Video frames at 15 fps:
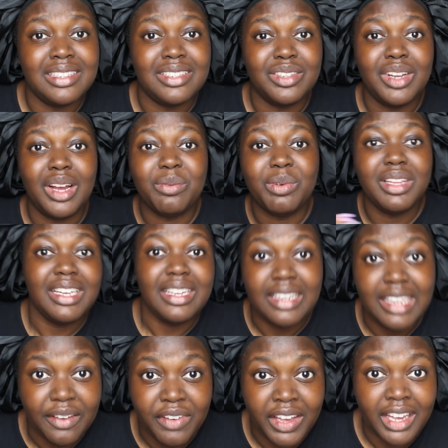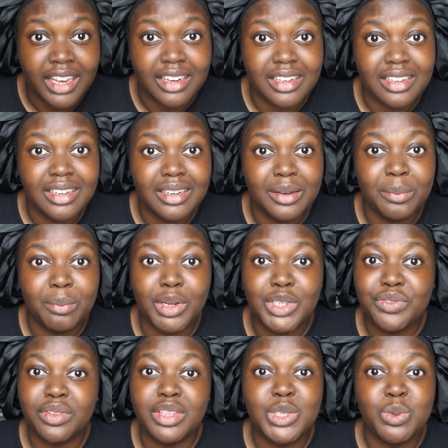you're not really giving
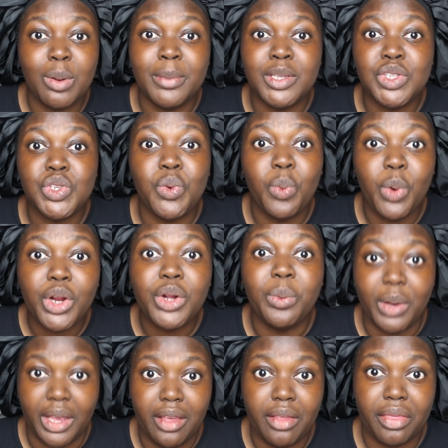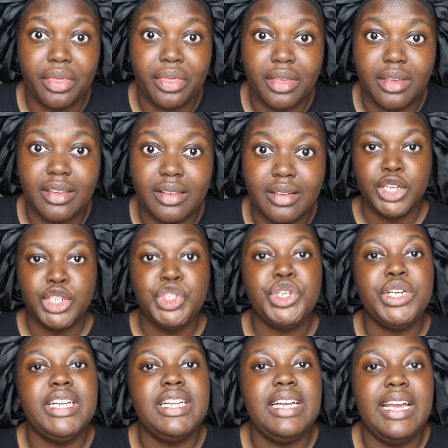much for these women to work with.
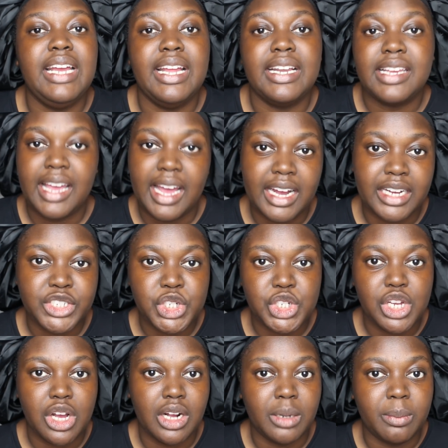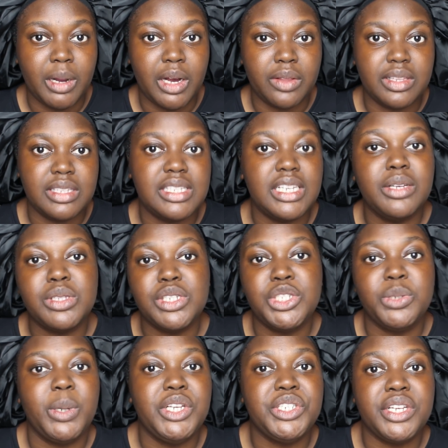Trina and Cash talk about the single
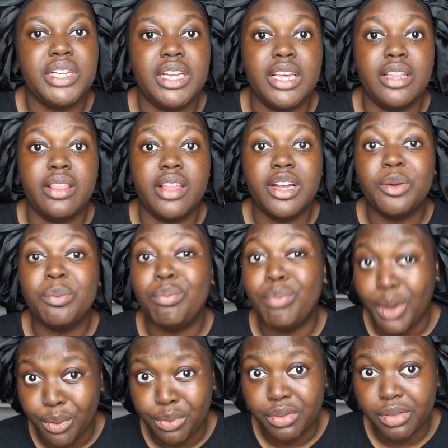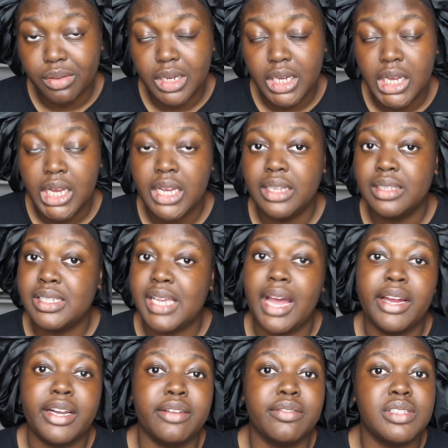situation, and they're both
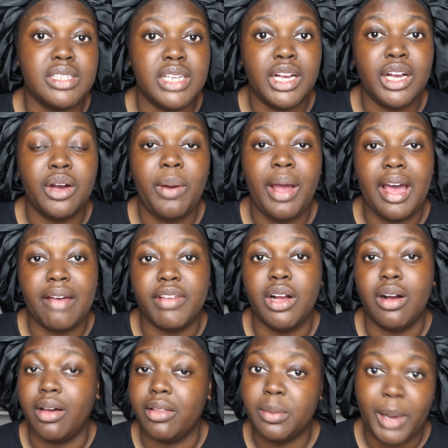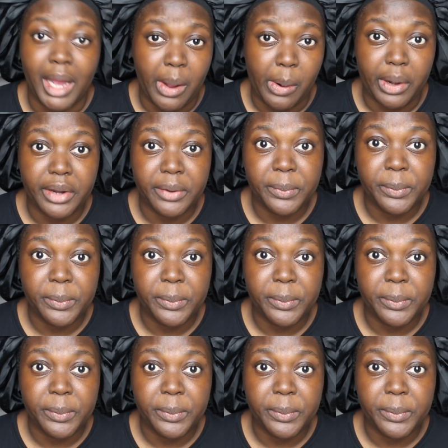tired of Cinco having all the power.